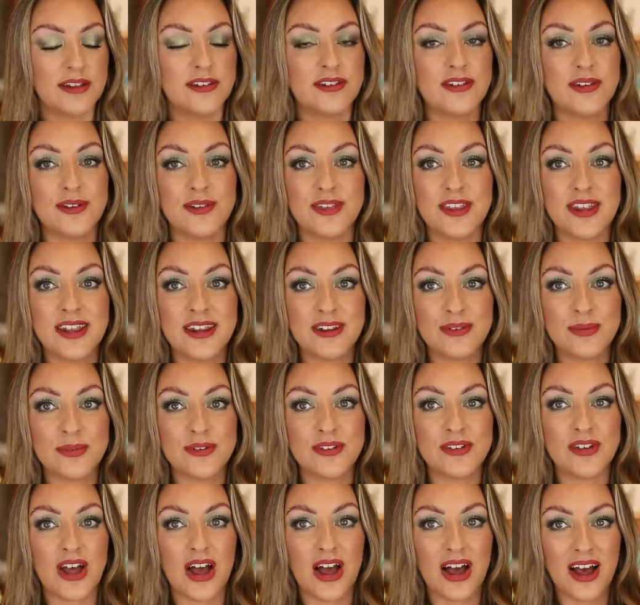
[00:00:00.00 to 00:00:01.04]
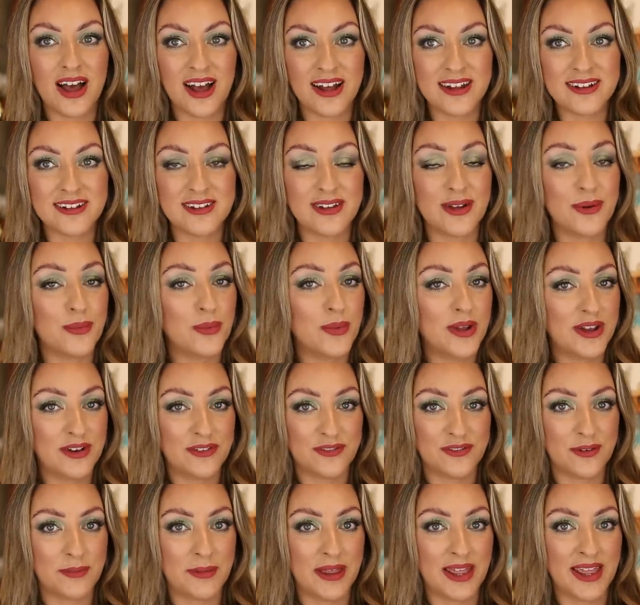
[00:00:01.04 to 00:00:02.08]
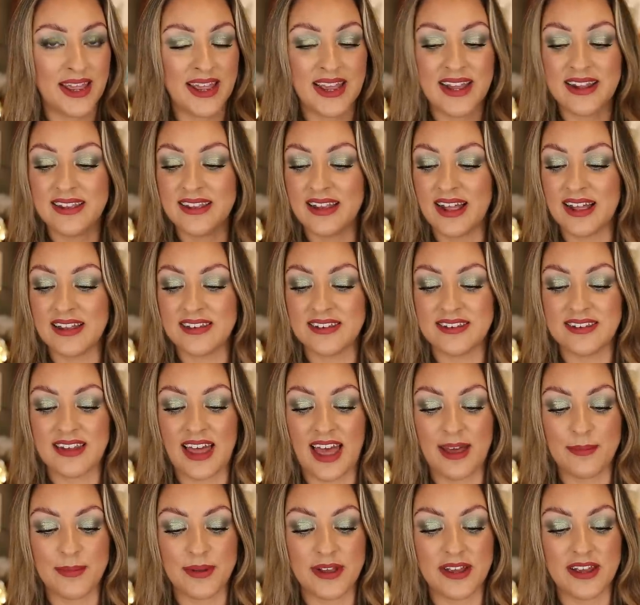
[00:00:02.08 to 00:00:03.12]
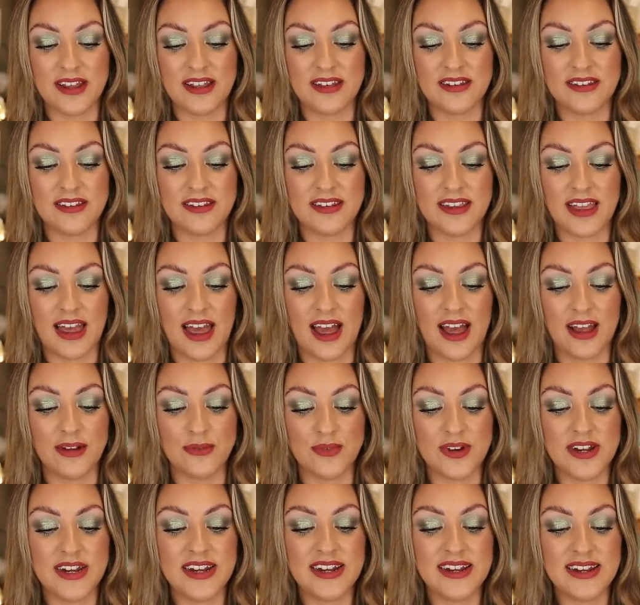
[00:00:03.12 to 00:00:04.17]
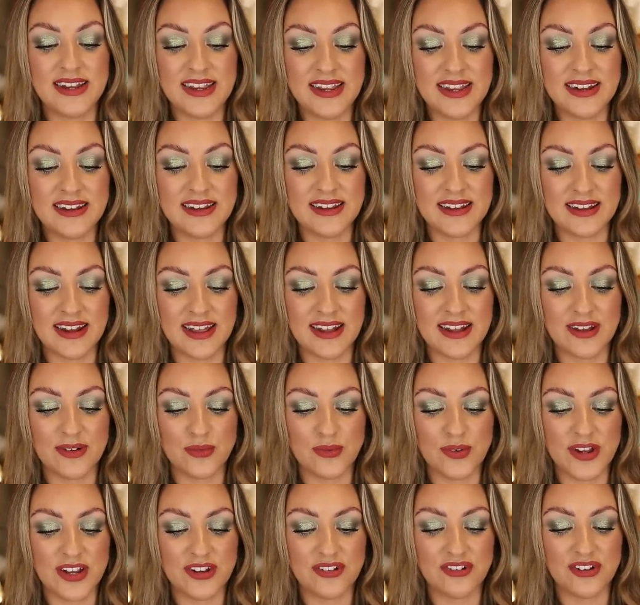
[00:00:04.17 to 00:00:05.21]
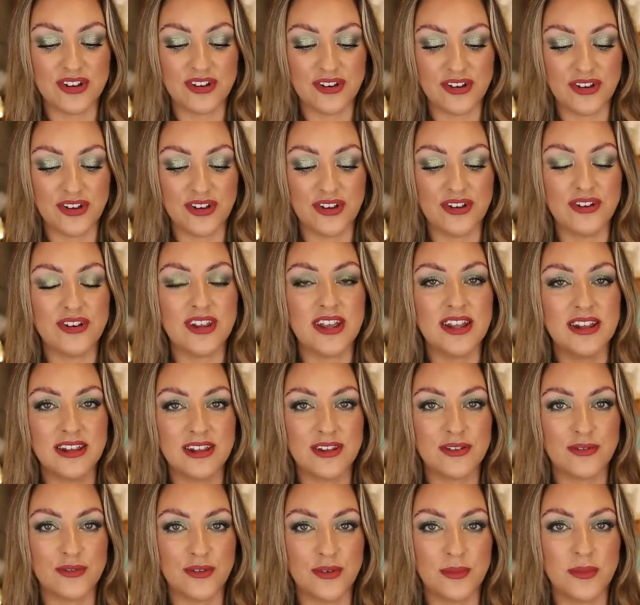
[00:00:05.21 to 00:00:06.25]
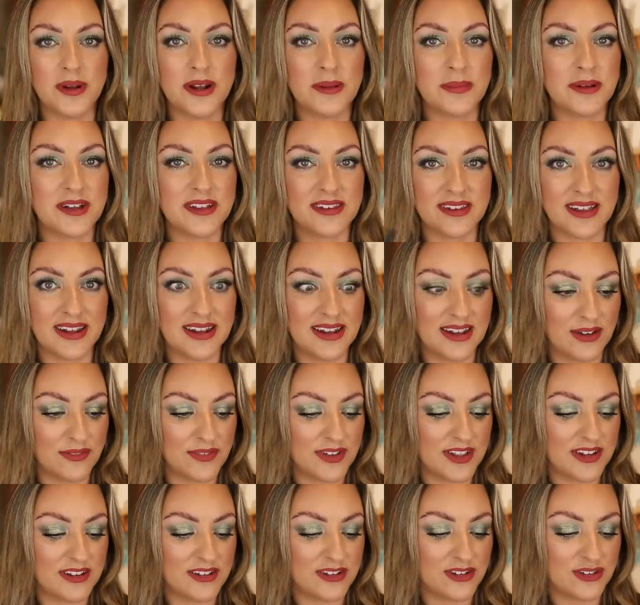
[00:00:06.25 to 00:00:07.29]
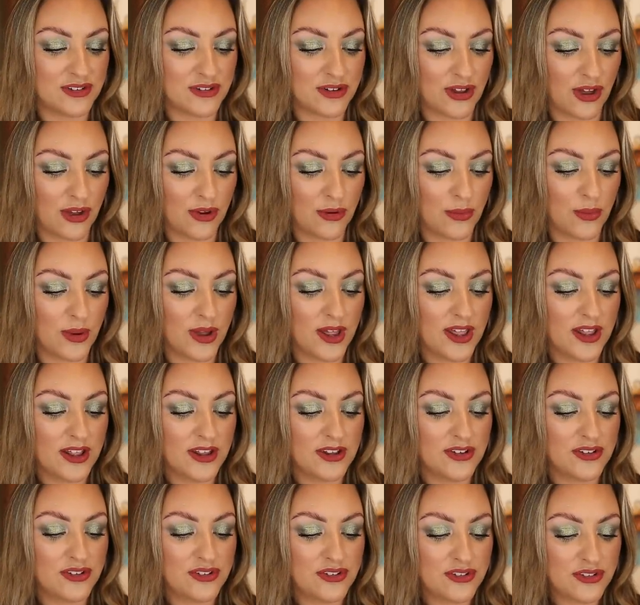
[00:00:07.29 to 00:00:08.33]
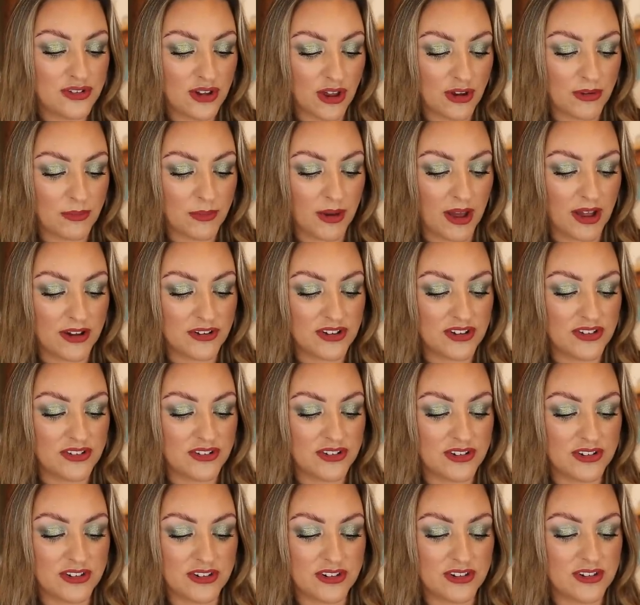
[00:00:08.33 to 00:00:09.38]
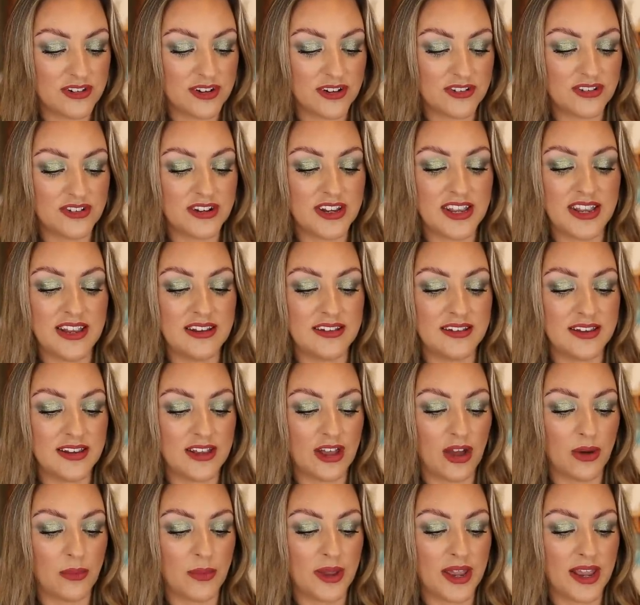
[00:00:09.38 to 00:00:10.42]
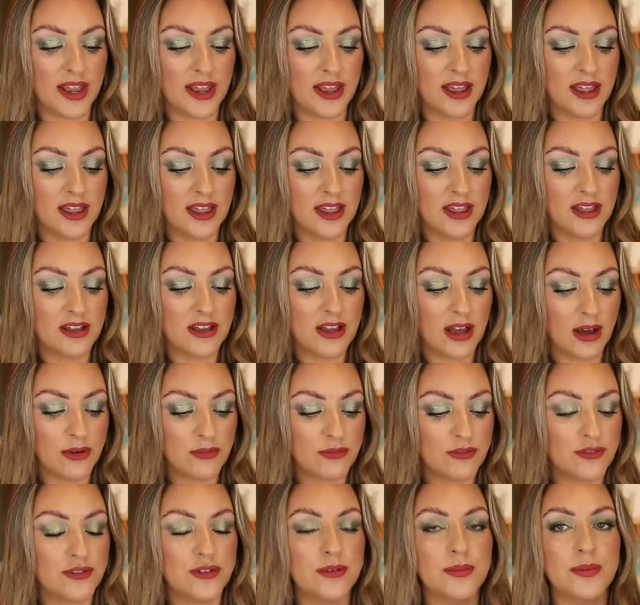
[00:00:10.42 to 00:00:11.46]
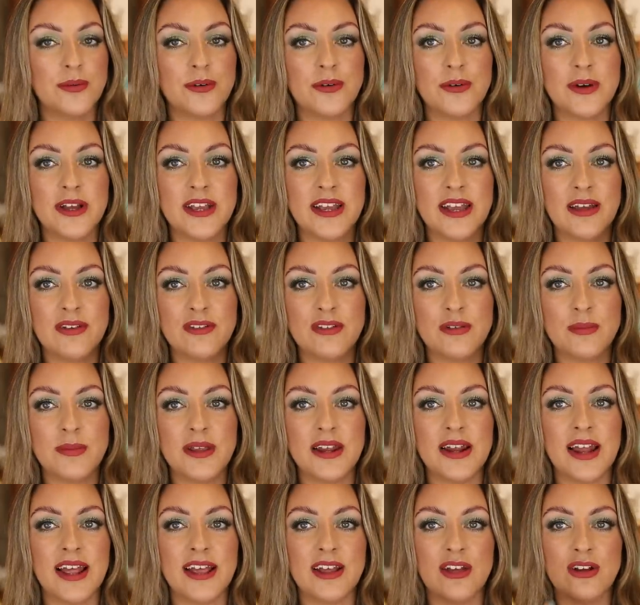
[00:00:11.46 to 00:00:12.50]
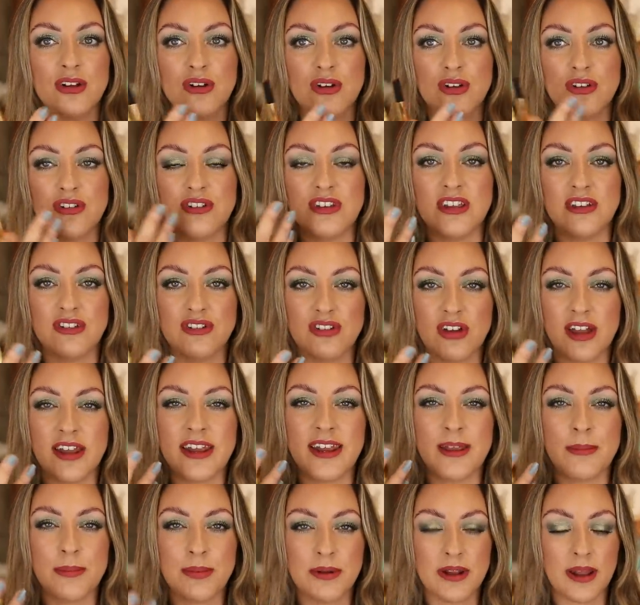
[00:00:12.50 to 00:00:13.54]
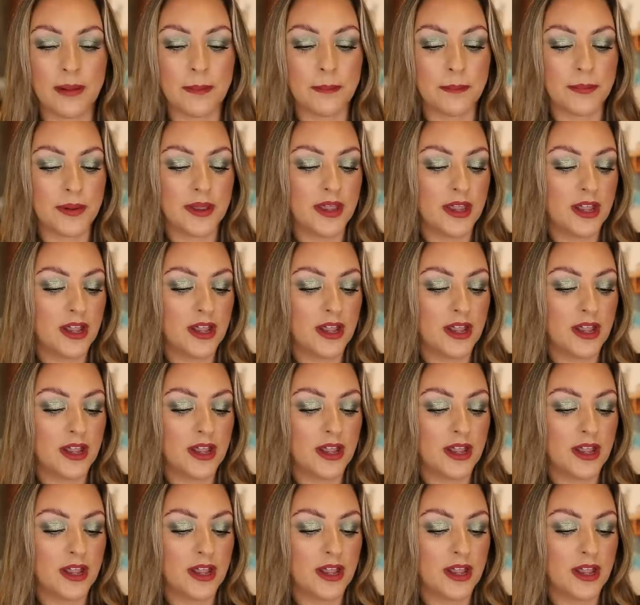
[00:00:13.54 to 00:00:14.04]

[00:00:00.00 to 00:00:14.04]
So this was an utter win for me in that set because yeah, I really needed like a richer nude in this formula because I love it so, so much. It's just such an easygoing, comfortable. It gives me like glossy, shiny, plump